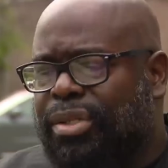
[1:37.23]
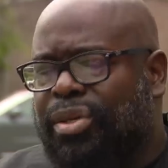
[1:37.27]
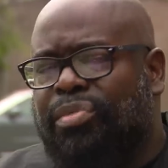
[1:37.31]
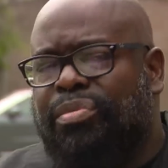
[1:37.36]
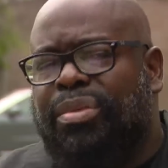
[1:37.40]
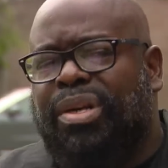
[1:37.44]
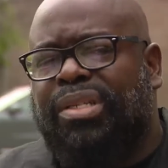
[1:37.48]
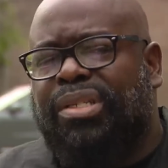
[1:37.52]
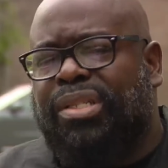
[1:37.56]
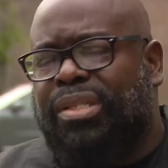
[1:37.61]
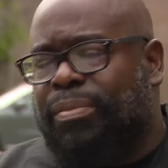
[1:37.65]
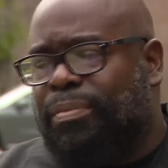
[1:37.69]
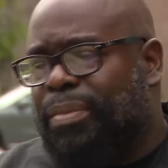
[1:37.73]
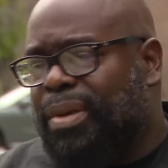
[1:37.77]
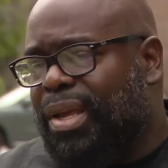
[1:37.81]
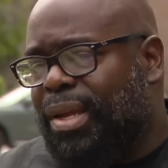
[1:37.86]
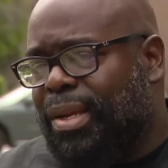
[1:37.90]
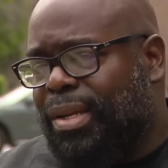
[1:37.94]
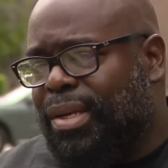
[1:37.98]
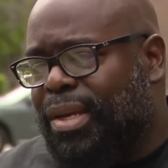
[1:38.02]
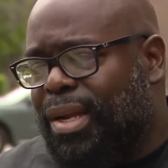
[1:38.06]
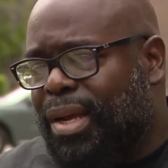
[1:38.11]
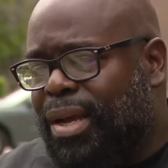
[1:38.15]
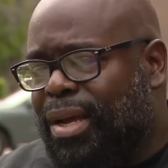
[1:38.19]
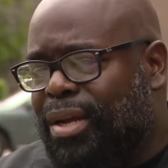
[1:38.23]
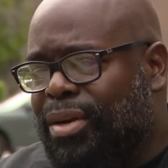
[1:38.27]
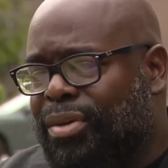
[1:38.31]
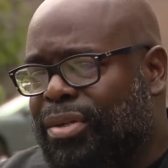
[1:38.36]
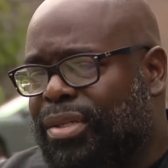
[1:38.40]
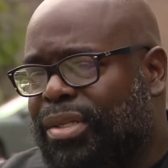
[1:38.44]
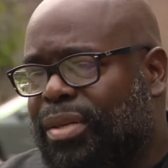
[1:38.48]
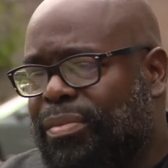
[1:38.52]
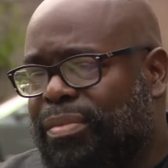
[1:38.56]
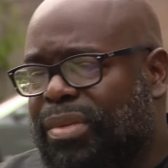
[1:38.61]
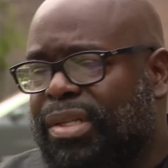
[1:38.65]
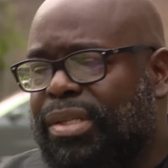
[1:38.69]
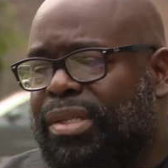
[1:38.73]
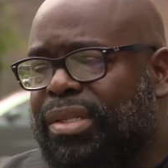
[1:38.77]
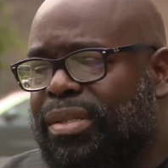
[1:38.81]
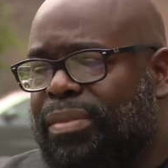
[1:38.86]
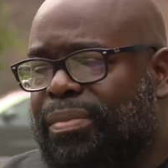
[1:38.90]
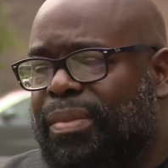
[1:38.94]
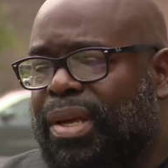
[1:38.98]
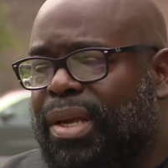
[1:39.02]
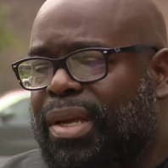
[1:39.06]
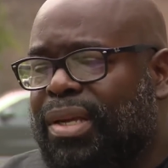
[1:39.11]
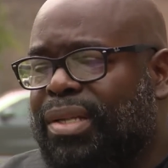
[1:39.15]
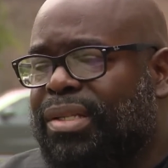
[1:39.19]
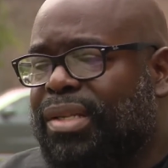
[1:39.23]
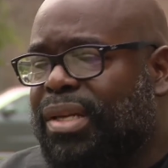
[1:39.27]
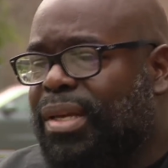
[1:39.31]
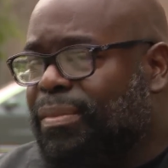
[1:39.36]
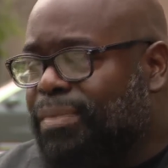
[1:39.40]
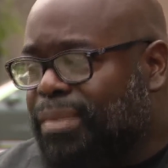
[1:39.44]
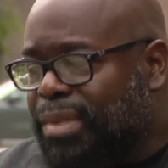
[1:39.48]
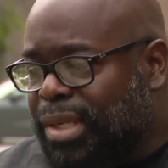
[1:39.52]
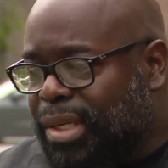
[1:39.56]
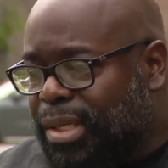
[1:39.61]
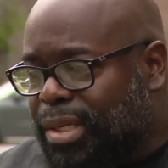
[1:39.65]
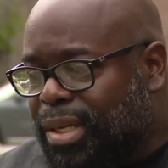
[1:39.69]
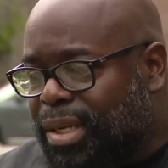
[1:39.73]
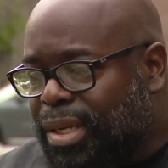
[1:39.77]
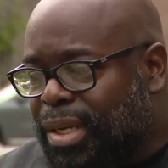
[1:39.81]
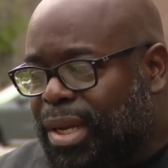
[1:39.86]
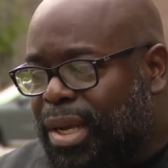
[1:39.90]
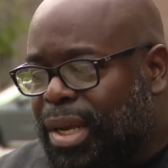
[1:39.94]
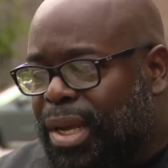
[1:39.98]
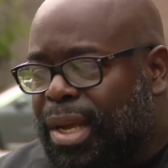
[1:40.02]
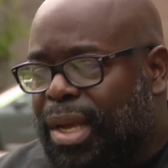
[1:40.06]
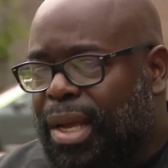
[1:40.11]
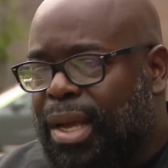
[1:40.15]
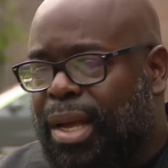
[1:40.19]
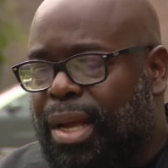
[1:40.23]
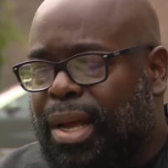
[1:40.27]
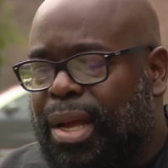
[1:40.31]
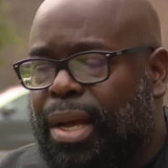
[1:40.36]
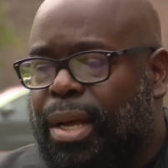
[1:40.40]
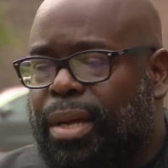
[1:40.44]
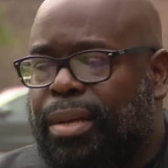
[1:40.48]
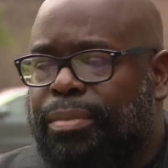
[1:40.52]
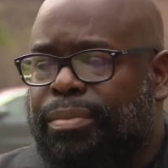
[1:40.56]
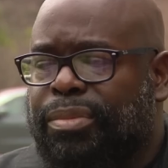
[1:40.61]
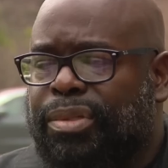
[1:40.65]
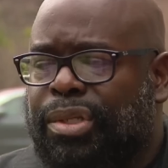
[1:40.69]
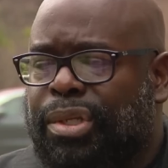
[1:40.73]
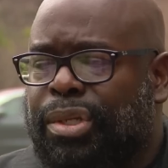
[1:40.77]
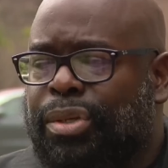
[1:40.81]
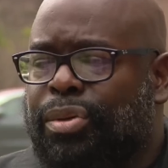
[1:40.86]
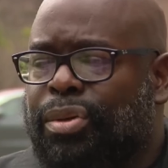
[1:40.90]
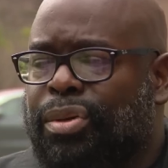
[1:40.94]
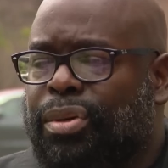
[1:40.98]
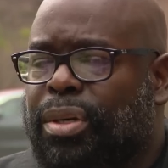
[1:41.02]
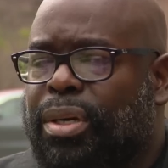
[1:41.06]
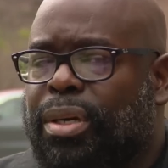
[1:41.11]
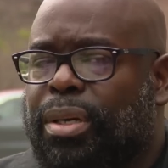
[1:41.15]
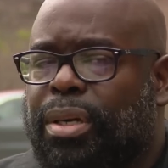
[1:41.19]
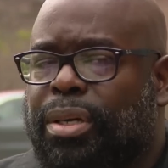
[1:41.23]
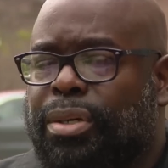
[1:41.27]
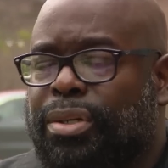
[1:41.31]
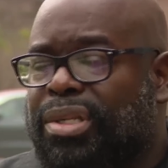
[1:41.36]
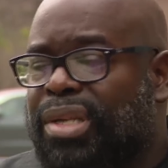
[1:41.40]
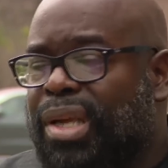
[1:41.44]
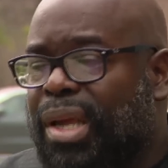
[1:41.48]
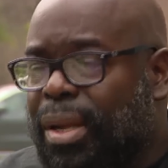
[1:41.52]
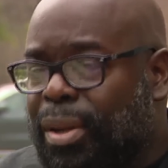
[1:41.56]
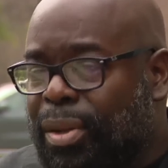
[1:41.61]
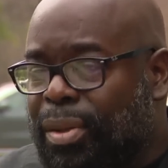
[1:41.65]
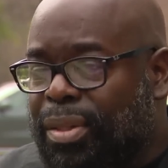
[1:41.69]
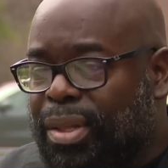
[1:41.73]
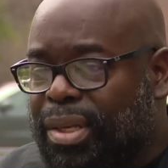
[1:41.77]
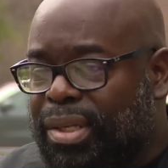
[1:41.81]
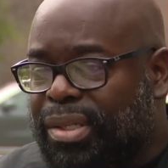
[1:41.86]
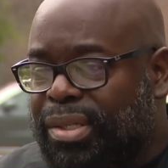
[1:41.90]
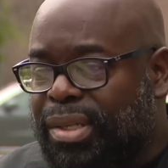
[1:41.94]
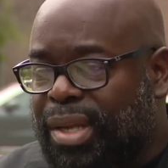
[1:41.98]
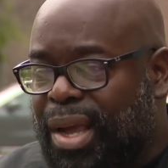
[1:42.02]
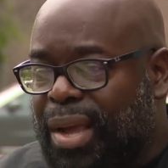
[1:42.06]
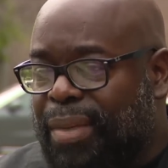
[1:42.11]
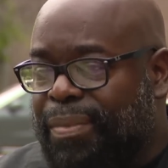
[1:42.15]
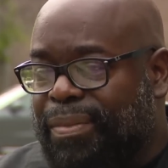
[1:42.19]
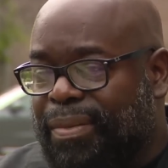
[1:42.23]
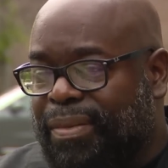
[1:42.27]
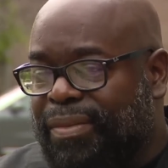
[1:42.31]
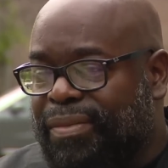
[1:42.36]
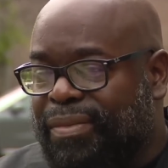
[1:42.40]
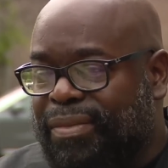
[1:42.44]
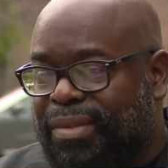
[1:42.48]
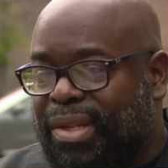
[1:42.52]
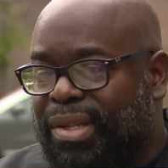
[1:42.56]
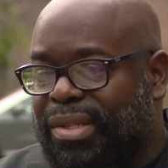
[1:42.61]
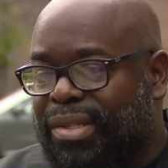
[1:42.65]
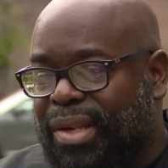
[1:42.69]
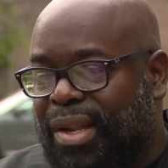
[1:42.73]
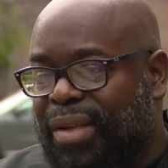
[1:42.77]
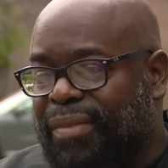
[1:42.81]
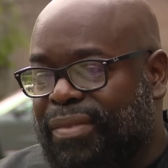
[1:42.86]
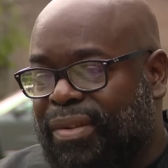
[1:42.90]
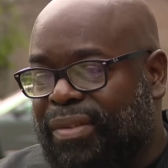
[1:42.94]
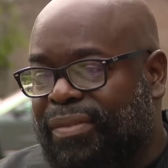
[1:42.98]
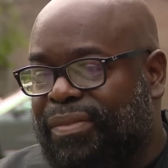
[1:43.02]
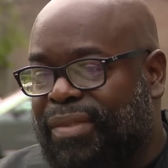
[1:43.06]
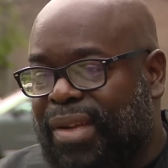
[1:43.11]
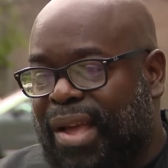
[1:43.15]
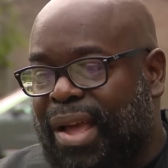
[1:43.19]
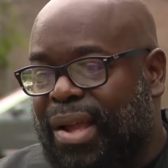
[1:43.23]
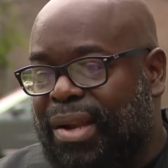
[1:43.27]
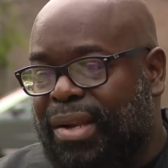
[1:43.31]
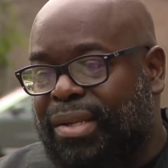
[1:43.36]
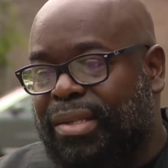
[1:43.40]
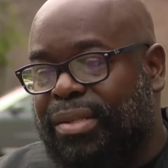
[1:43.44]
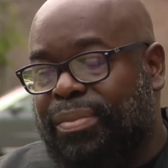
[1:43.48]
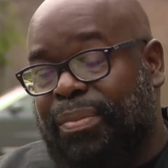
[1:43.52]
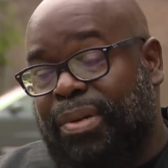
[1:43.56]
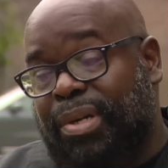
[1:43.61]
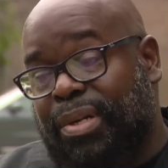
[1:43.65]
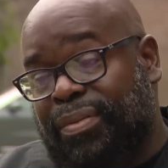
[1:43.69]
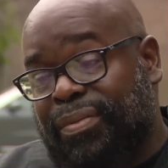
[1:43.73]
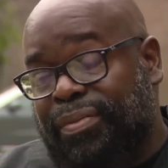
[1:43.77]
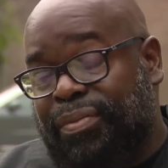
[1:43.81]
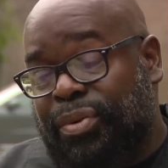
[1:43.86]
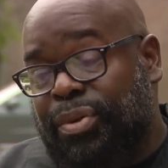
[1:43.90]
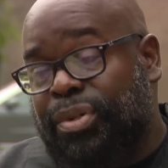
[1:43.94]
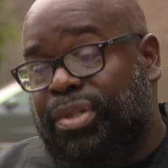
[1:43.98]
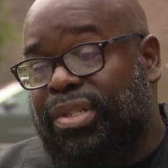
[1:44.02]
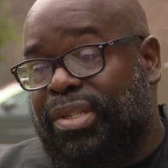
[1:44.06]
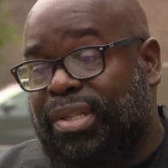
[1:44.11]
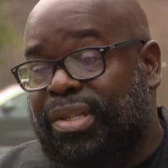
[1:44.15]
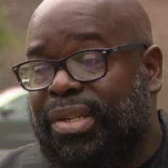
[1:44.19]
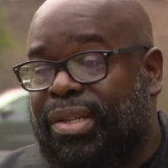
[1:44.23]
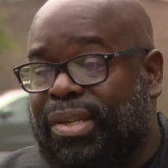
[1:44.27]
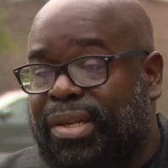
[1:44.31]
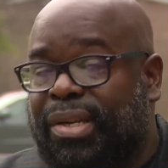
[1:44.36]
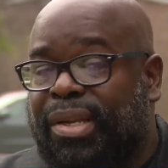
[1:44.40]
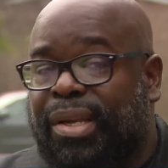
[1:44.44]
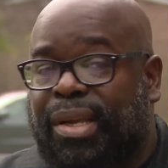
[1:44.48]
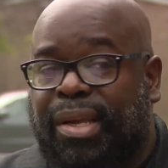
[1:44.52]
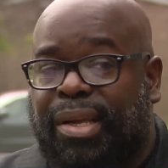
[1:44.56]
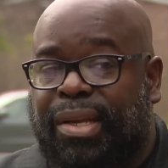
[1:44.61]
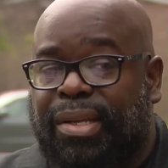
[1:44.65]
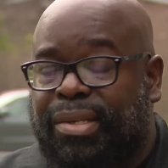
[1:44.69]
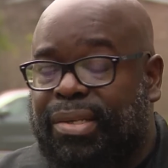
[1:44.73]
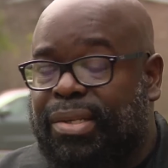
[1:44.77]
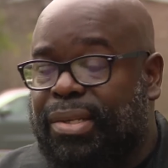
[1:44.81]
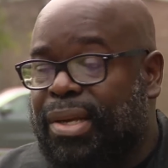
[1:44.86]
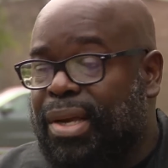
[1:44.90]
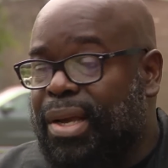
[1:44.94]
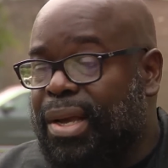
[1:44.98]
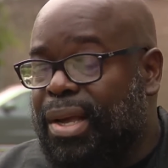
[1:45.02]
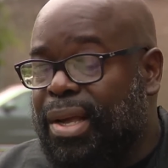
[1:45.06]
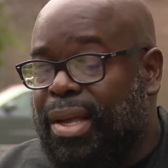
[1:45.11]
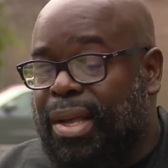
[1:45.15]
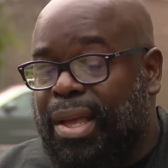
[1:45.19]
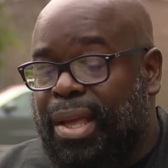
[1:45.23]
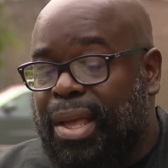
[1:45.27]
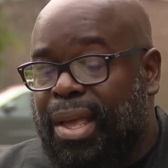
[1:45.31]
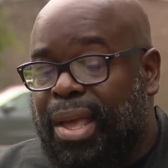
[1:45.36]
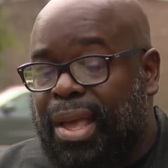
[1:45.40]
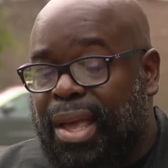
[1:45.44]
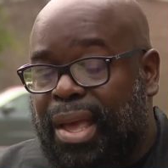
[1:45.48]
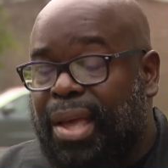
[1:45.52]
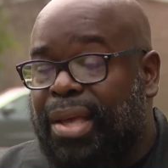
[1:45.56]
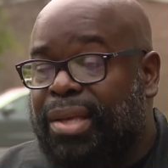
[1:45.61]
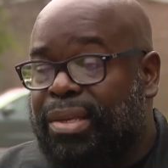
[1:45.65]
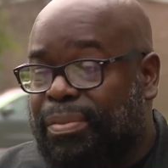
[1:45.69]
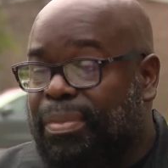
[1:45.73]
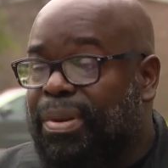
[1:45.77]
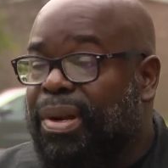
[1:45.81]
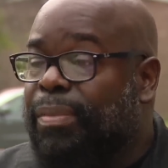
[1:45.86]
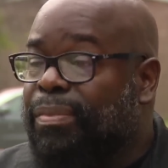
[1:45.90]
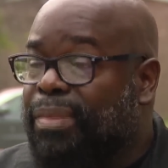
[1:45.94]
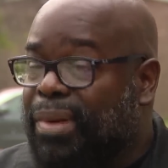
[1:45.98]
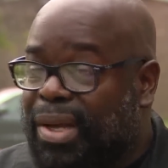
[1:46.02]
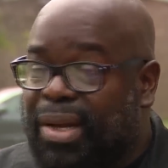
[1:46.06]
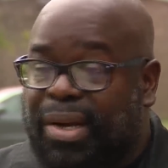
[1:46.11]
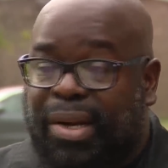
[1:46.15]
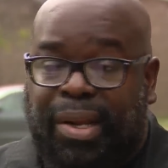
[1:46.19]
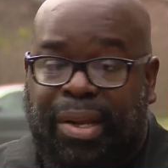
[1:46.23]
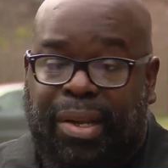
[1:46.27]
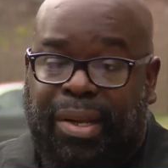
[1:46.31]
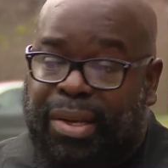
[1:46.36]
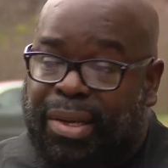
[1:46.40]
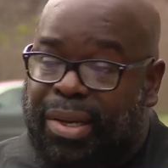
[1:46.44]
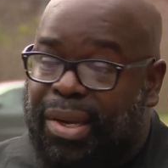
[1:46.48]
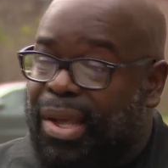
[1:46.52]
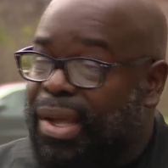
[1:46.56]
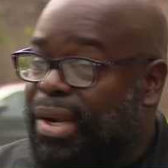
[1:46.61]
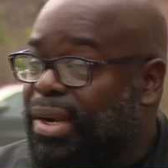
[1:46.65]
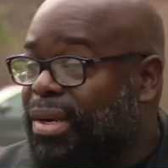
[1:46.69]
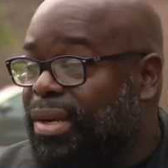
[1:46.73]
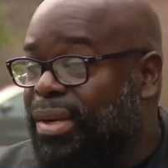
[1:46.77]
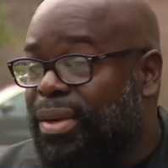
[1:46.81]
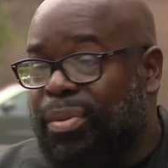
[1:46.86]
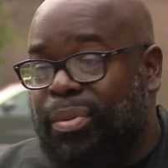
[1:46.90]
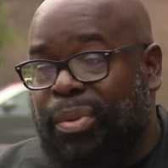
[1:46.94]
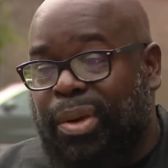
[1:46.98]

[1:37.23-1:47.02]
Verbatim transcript: So much is being done, or so much is being attempted, mm-hmm. um, to curtail this type of this level of violence, but unfortunately, it's uh, it's been a bloody, deadly